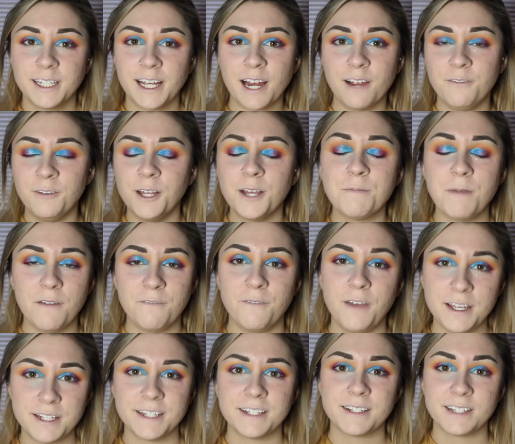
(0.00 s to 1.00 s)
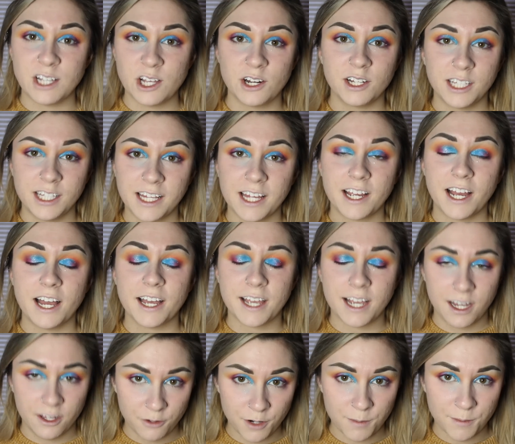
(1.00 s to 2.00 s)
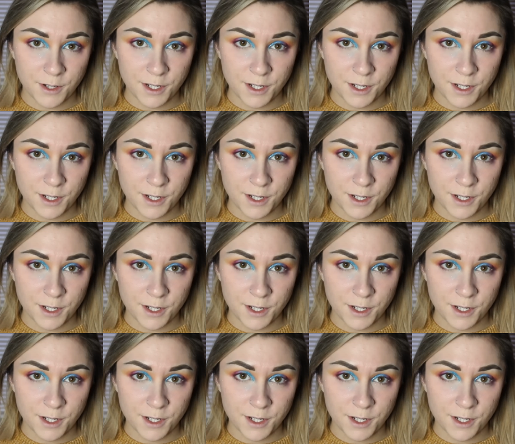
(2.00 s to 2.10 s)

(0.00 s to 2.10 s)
Like I feel like my face is literally like a coloring